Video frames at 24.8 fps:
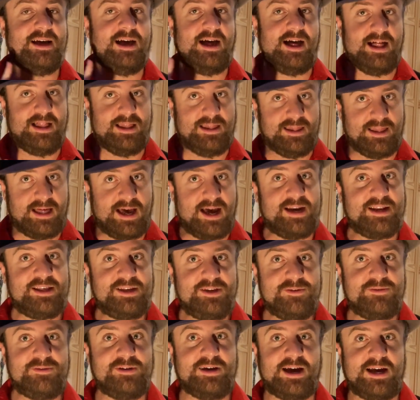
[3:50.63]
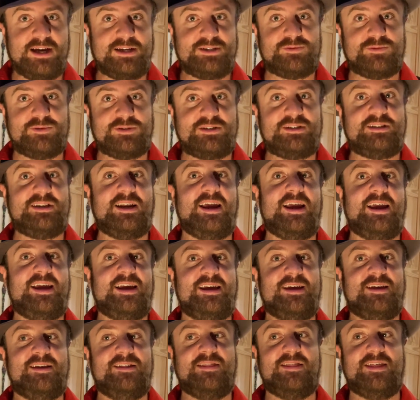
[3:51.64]
a lot of you guys were
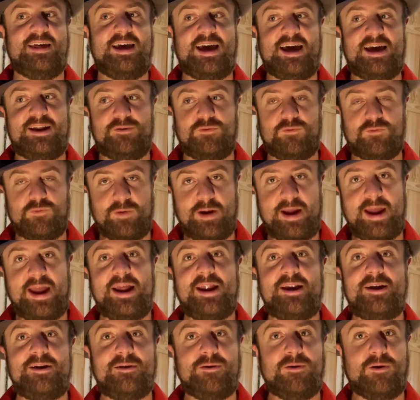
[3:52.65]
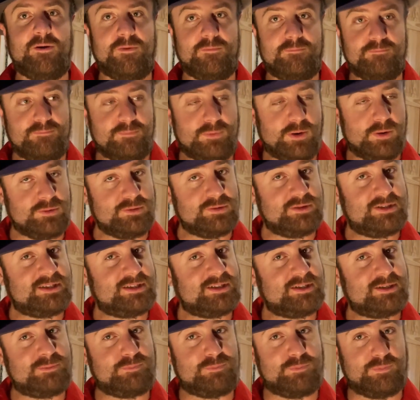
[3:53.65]
saying that Red
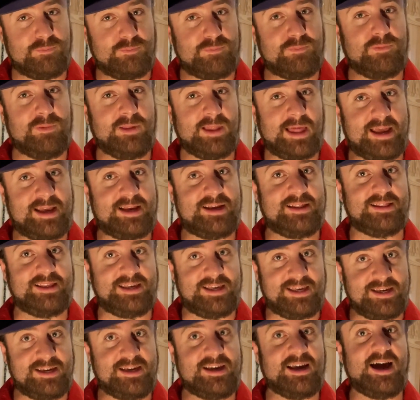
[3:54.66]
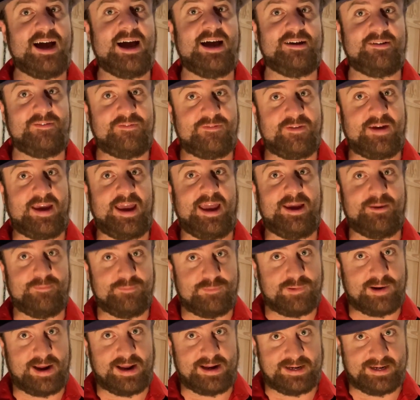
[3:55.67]
most likely got Fang
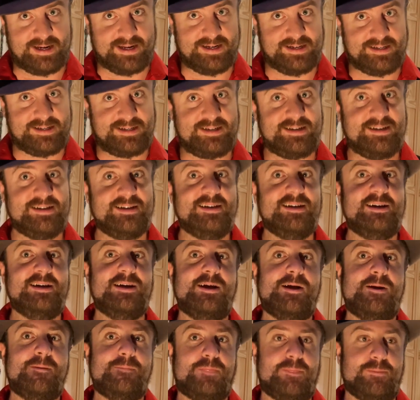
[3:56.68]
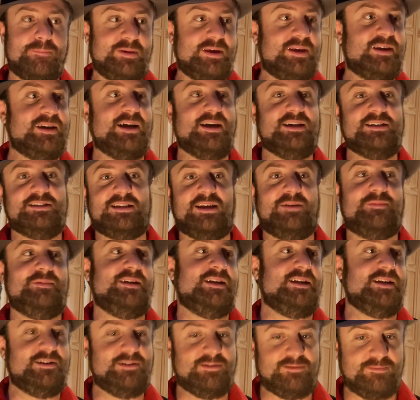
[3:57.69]
pregnant. Because, I
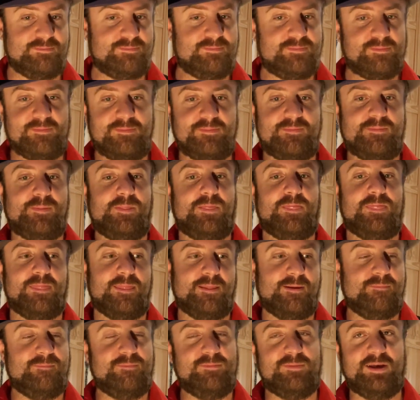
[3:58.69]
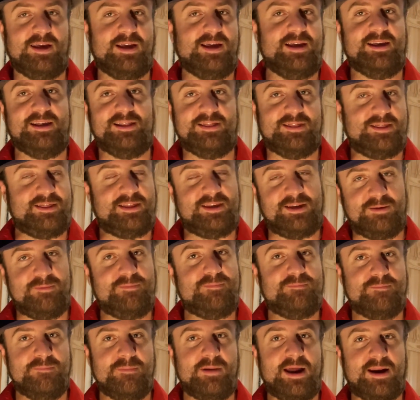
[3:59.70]
mean, it, the
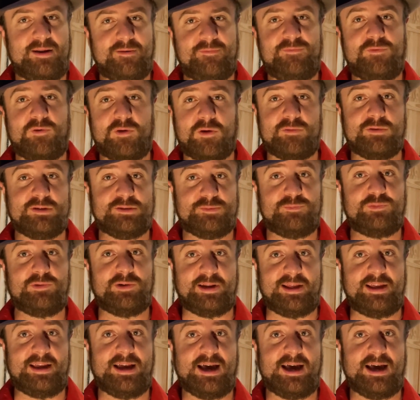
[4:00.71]
metaphor was pretty